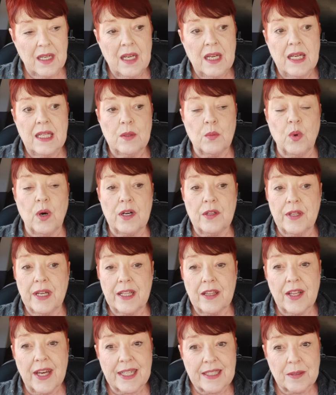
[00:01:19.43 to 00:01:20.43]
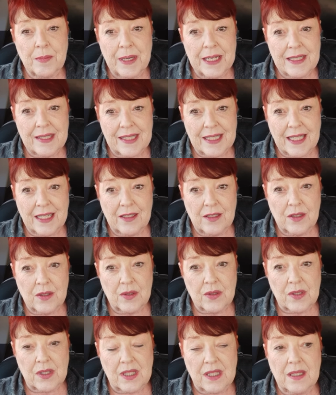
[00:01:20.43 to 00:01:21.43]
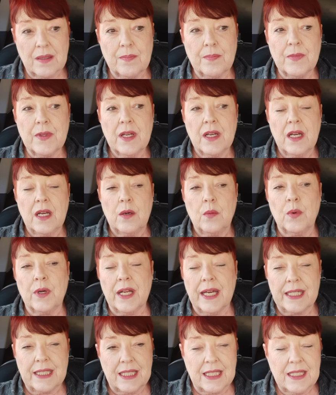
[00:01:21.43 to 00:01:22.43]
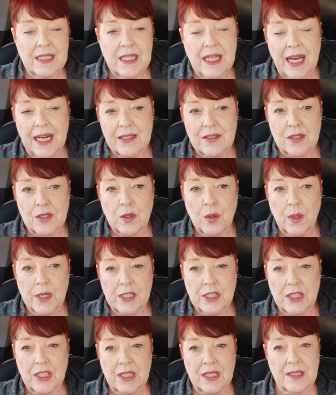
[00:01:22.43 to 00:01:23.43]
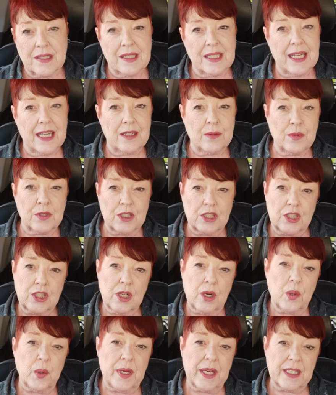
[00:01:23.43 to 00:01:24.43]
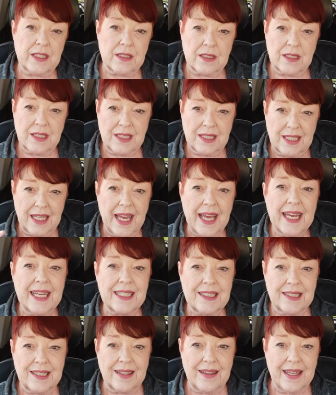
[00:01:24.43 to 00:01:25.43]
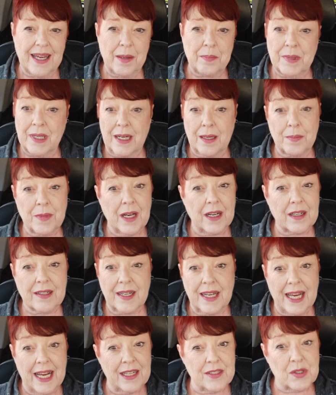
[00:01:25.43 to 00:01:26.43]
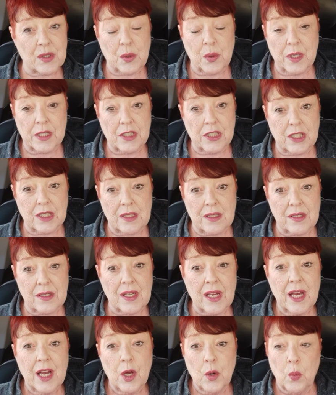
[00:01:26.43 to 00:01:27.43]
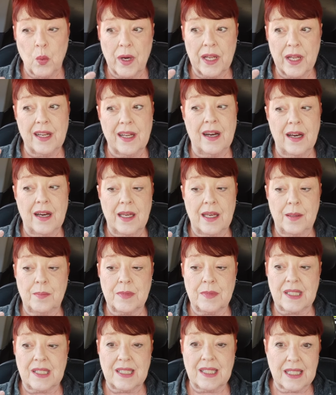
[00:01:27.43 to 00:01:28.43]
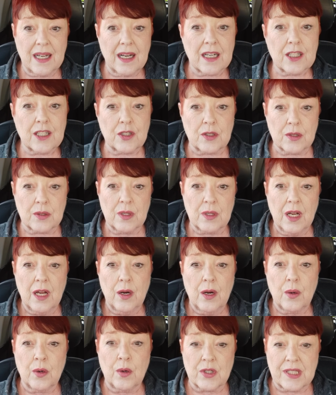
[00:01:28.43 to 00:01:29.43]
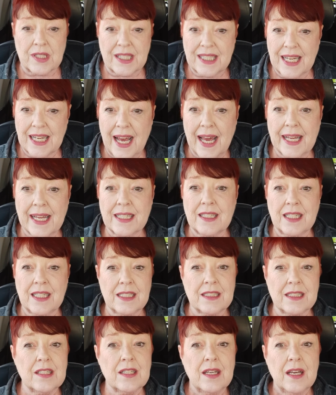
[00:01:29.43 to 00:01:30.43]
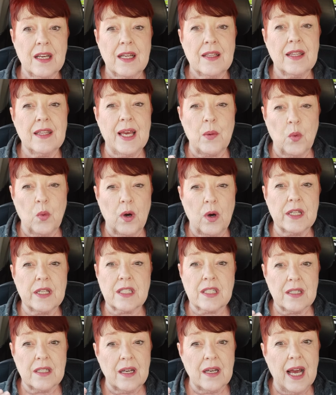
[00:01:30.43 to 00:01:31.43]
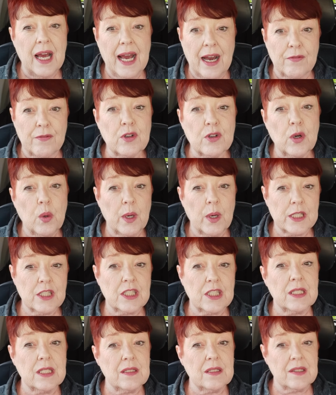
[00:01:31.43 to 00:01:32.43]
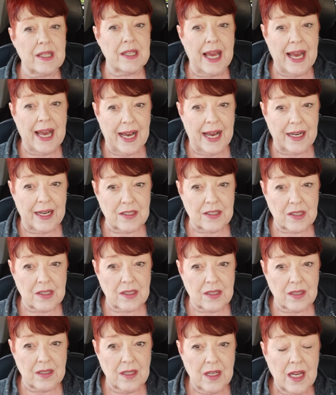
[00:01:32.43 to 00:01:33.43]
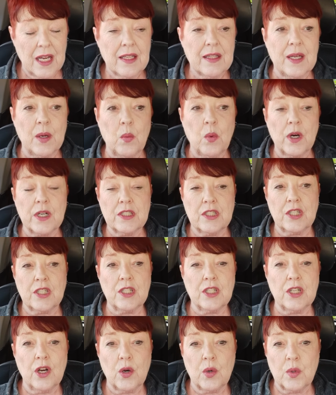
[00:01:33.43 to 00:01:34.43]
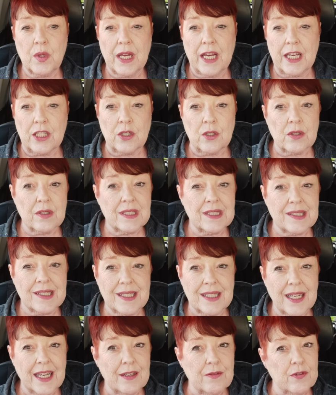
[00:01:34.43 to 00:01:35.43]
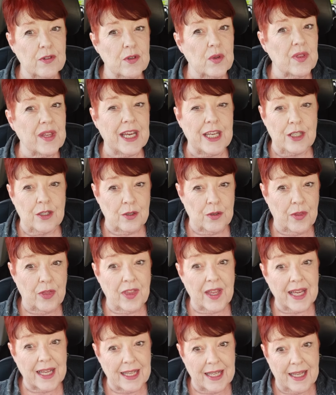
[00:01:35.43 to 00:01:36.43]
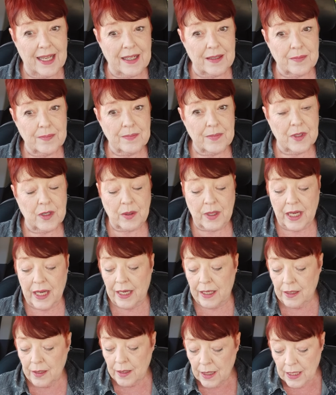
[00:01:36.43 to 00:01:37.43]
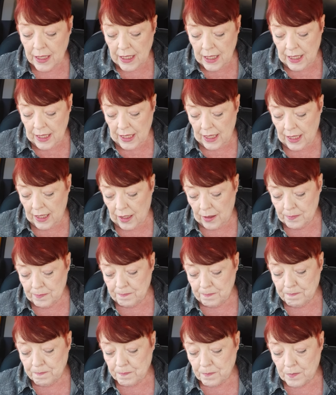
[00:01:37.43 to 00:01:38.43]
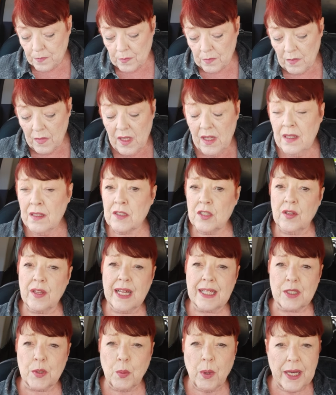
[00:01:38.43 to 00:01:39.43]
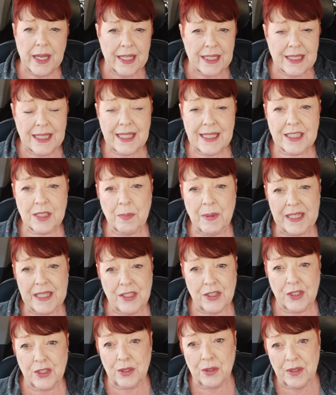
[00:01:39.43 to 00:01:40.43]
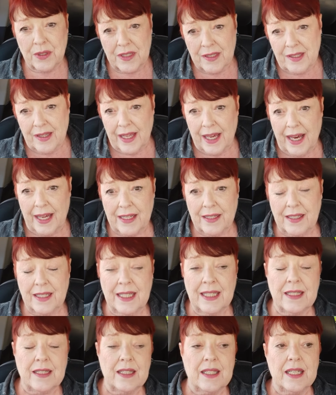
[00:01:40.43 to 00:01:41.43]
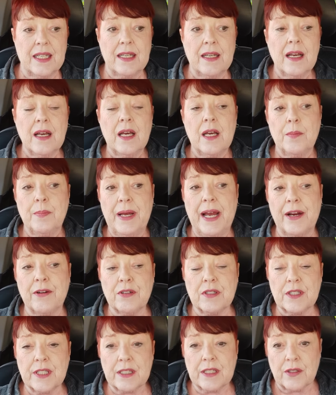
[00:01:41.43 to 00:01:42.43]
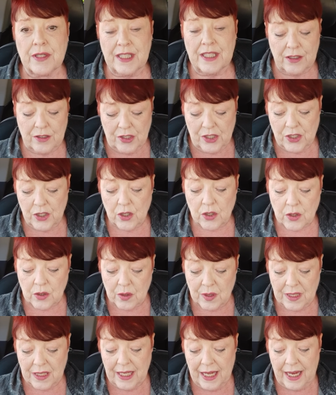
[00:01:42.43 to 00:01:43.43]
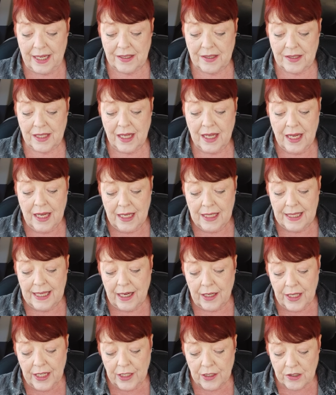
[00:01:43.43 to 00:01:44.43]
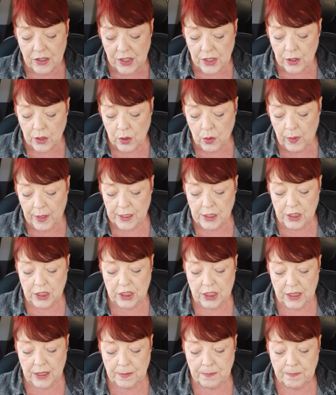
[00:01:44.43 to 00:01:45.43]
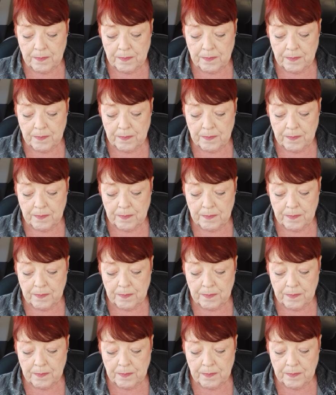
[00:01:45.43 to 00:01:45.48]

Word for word: While they liked my skills, when I didn't ask questions that was showing saying to them that I'm not going to ask questions when I am stuck or or stagnant. They want to have questions asked. They want to know that you're insightful, that you're thinking. Okay. Um, so that's why I teach my students that in the paralegal inner circle class. Now, here's the question